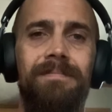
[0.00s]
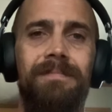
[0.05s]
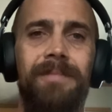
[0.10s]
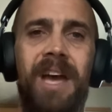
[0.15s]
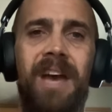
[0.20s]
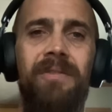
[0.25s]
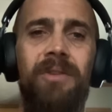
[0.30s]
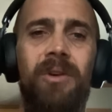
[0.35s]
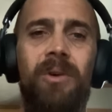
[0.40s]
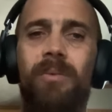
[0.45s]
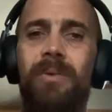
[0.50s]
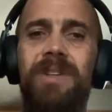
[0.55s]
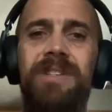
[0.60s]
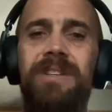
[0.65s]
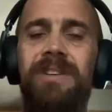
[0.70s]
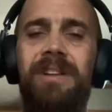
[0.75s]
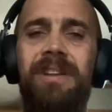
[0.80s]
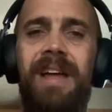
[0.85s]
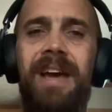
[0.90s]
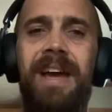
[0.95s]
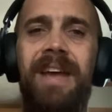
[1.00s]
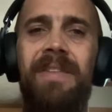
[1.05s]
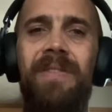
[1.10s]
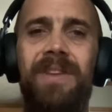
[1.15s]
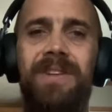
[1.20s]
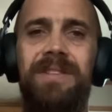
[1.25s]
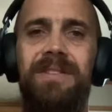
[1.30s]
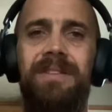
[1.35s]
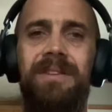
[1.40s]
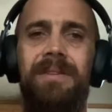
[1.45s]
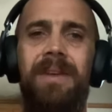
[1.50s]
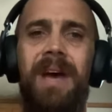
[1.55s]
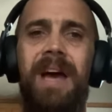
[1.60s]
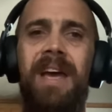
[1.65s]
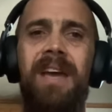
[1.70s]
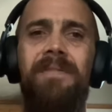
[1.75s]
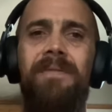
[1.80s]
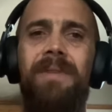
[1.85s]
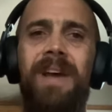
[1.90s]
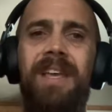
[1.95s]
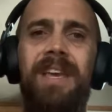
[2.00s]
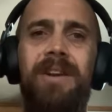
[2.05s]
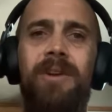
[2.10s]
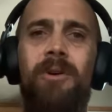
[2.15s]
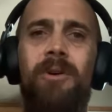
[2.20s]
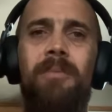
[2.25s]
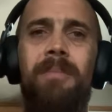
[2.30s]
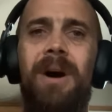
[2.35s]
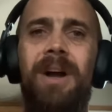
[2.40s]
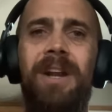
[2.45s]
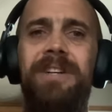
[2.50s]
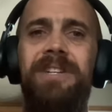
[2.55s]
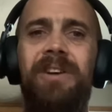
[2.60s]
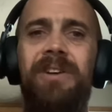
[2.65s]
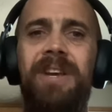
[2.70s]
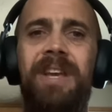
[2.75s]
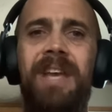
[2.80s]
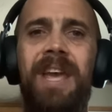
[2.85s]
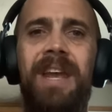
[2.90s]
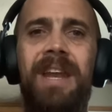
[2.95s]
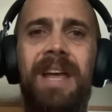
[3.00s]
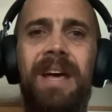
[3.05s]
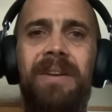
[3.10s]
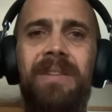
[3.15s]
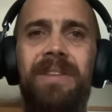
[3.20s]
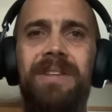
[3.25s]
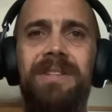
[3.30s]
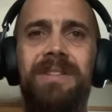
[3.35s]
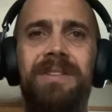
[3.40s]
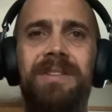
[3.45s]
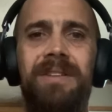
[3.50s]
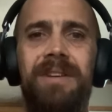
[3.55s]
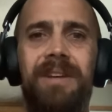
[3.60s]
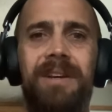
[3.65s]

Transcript: I have no reason to lie in this. I have I get no monetary gain out of this.